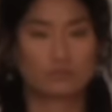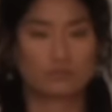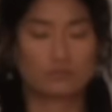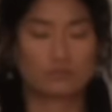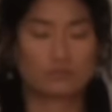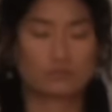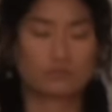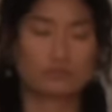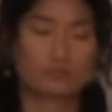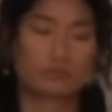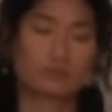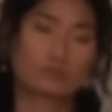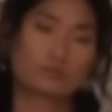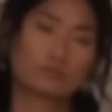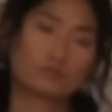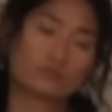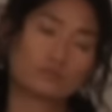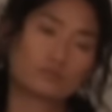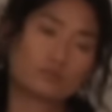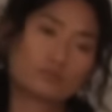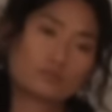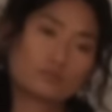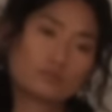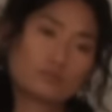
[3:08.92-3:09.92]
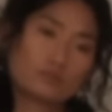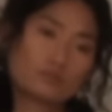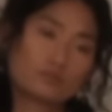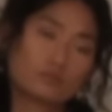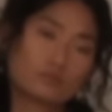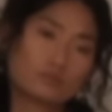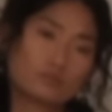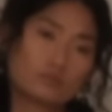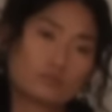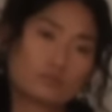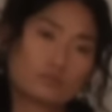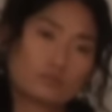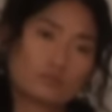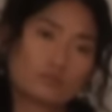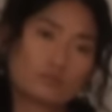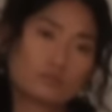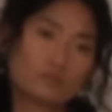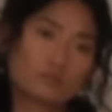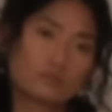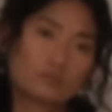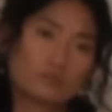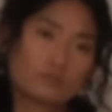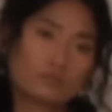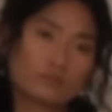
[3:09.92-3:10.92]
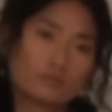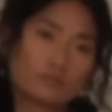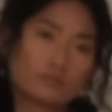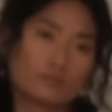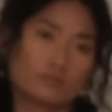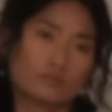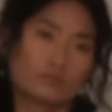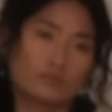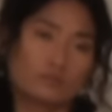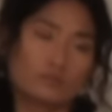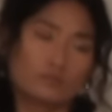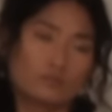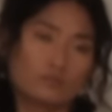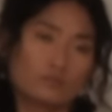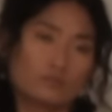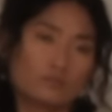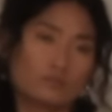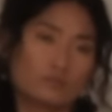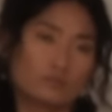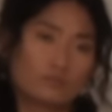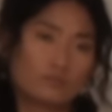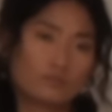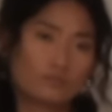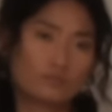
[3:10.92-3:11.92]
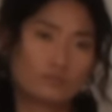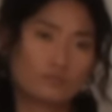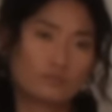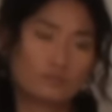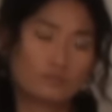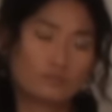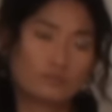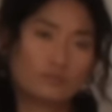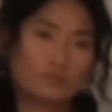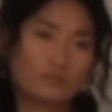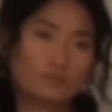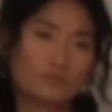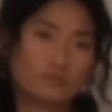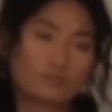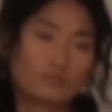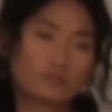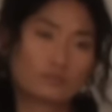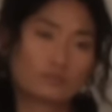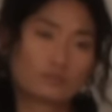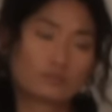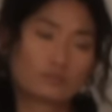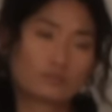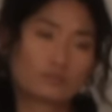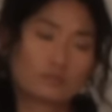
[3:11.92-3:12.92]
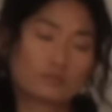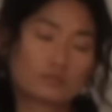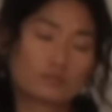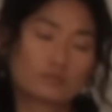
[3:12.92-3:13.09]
This person isn't speaking.